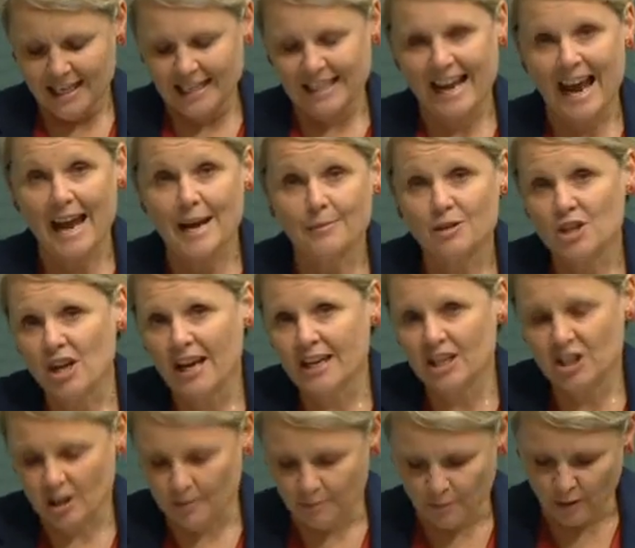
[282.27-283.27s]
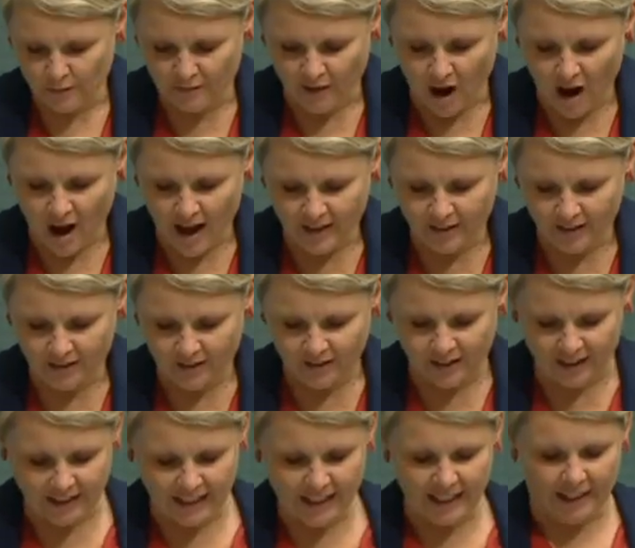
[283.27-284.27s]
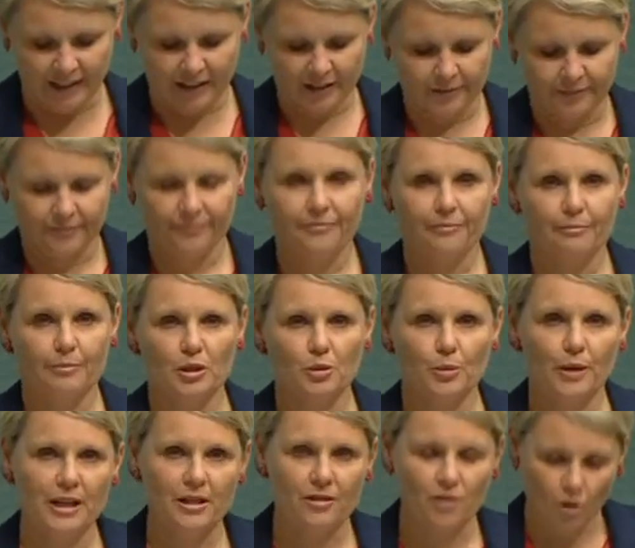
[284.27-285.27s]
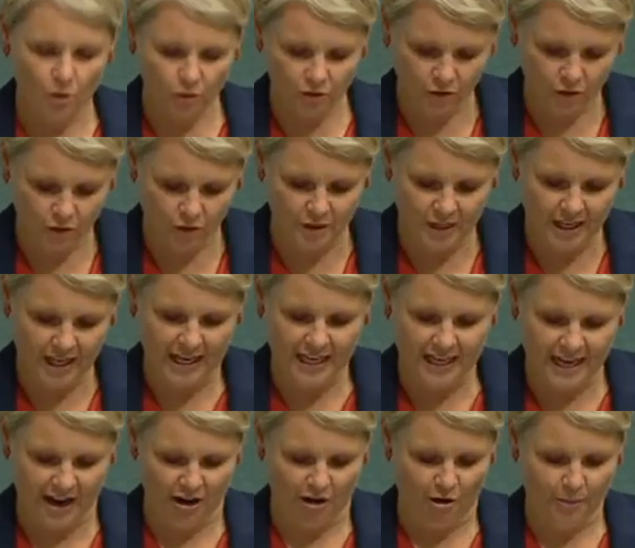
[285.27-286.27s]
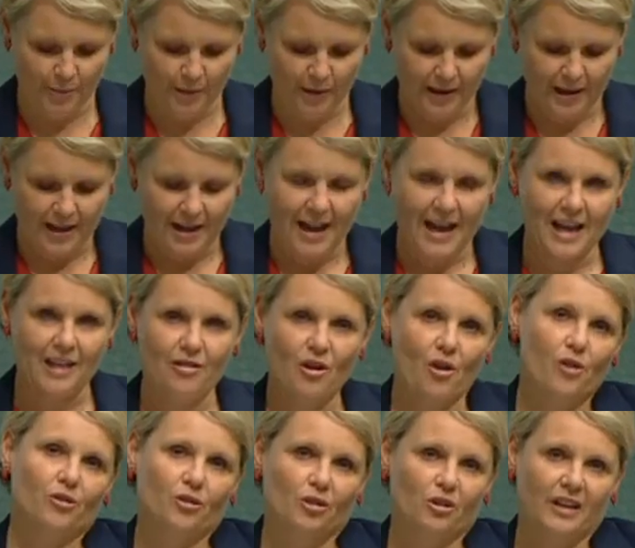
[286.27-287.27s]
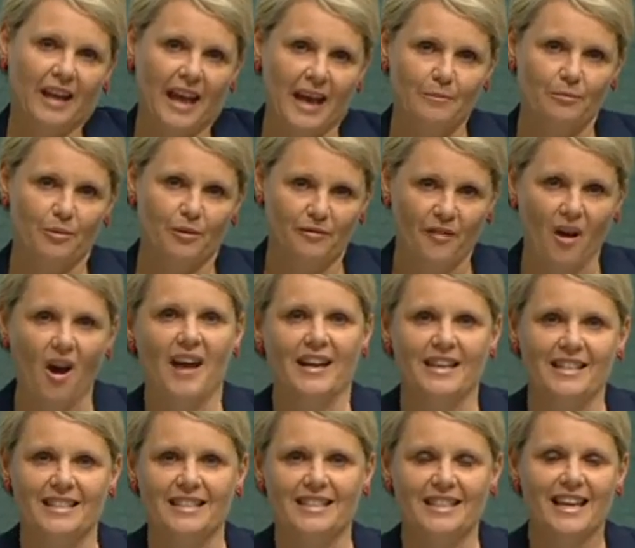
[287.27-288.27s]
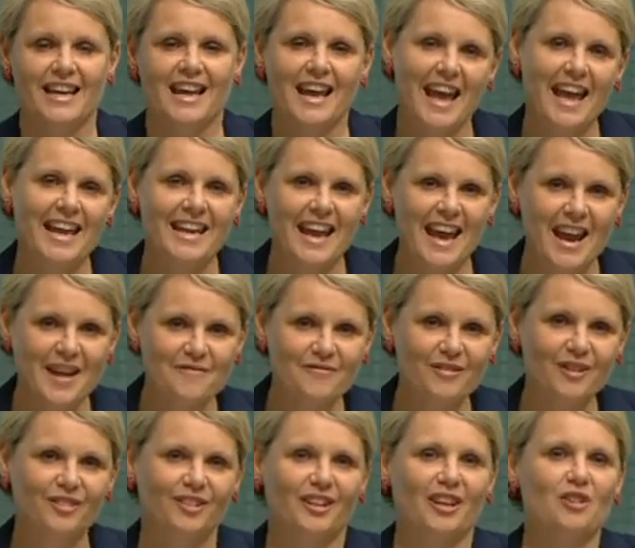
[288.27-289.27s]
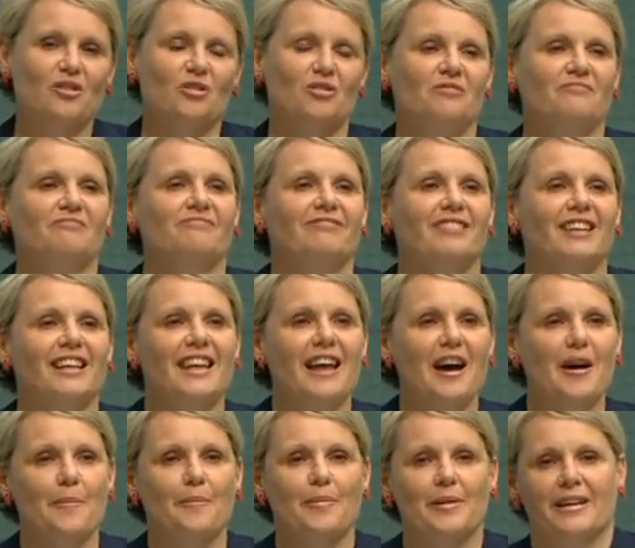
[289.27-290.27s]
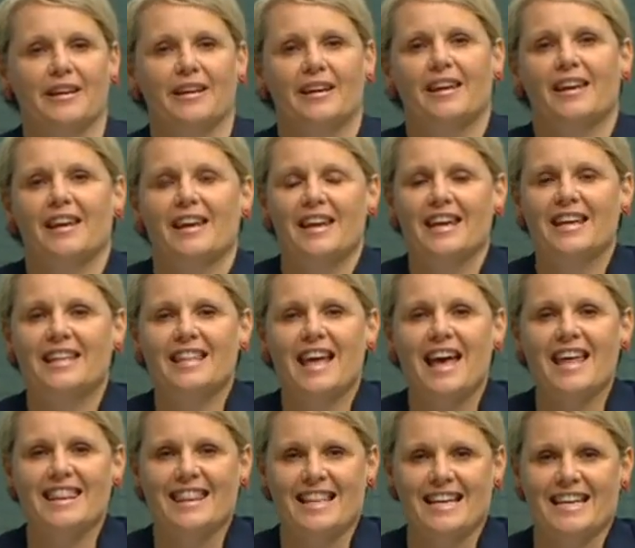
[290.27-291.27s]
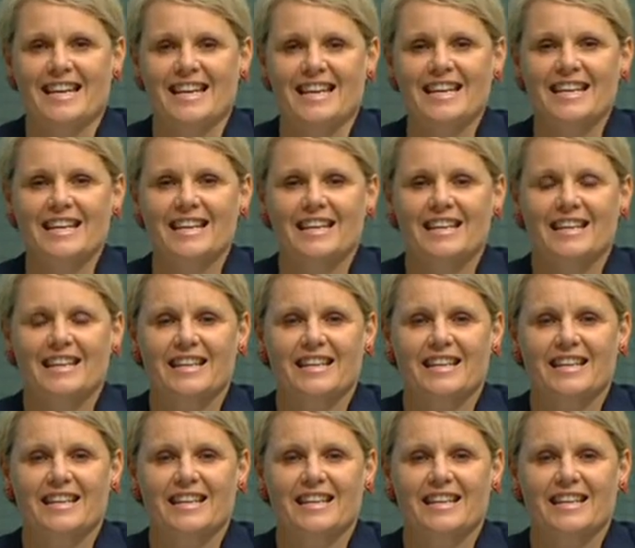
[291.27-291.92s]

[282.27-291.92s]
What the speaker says: Game Changer provides the link between those who need help and those who can provide it, and every single club in that league